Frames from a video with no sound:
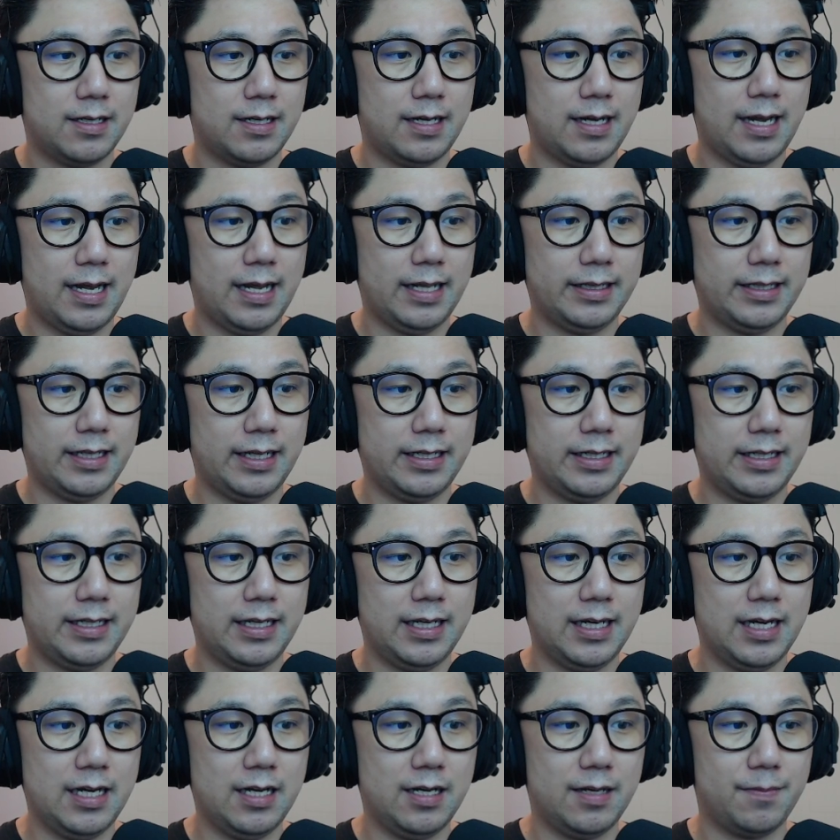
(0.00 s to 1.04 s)
And then
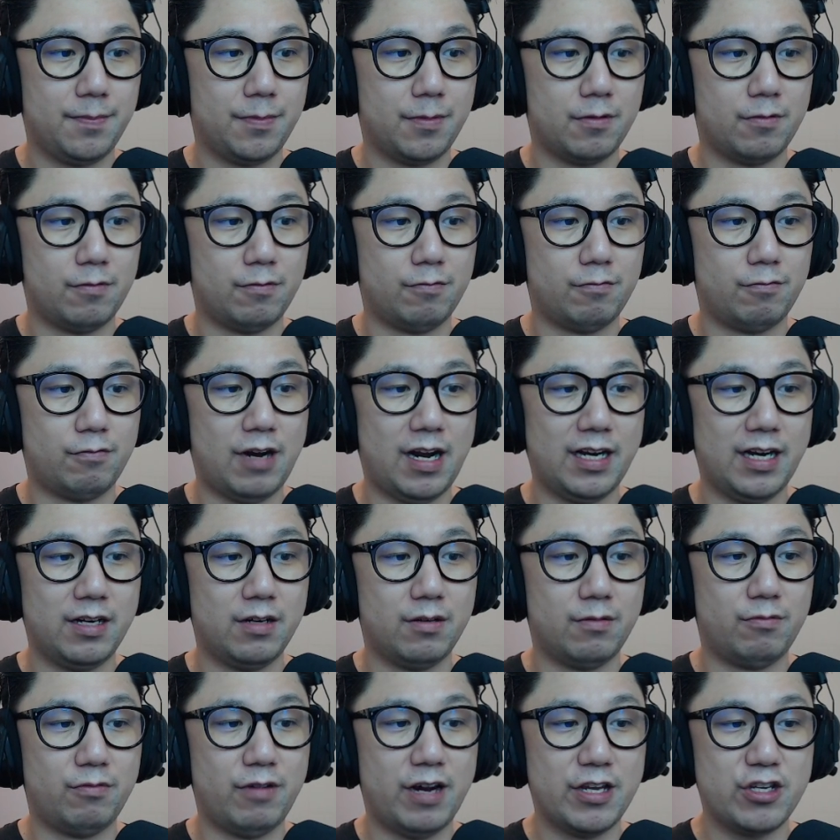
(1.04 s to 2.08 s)
here, run
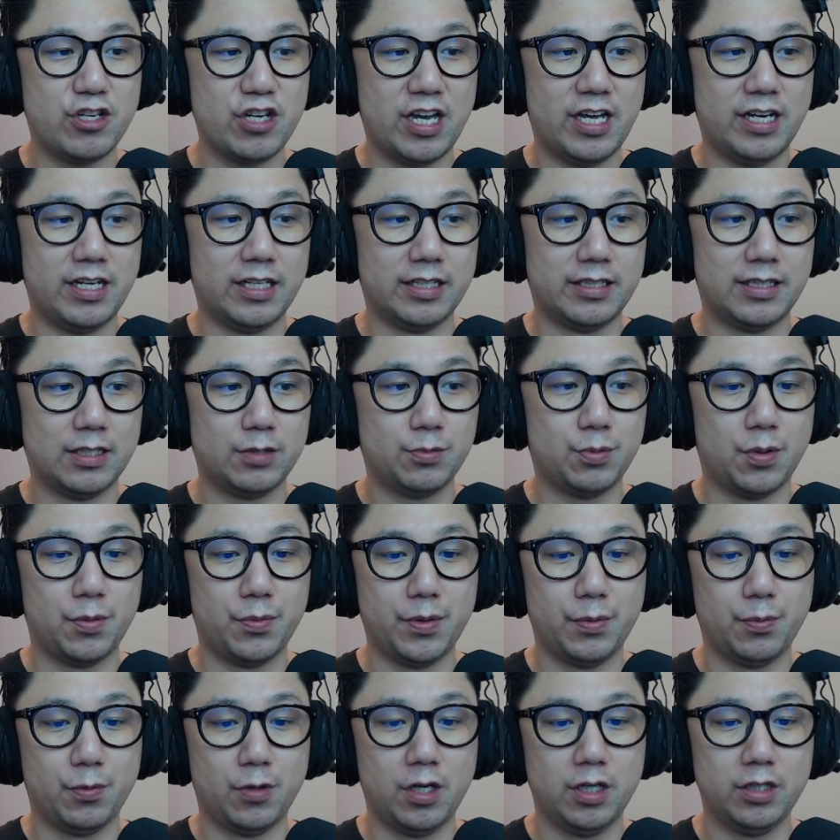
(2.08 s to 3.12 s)
regedit. That's what we
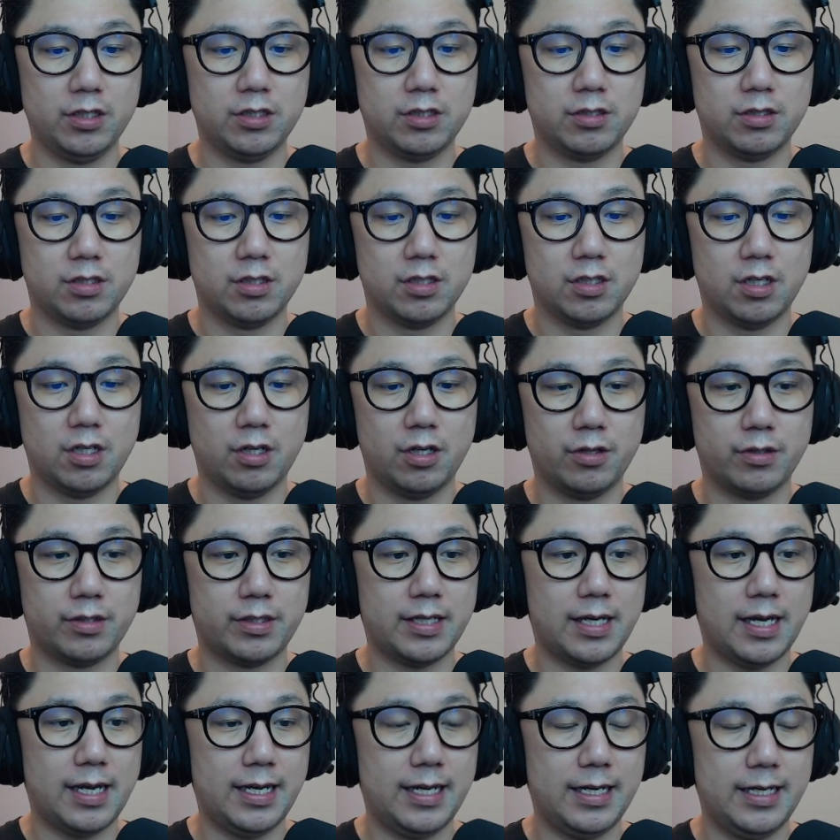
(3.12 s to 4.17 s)
want,
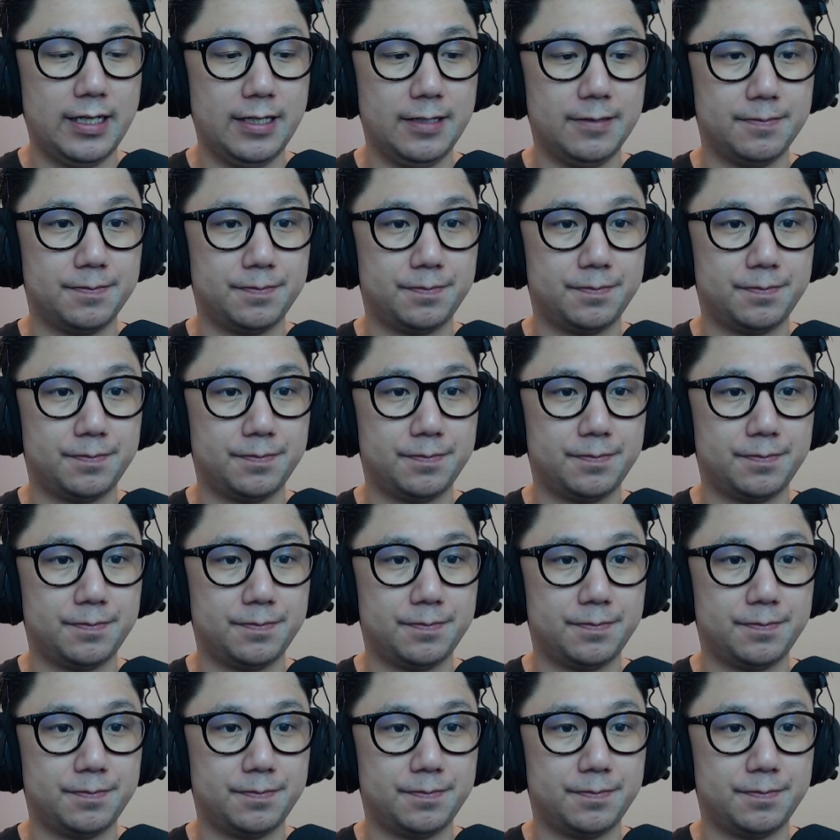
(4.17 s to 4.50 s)
okay.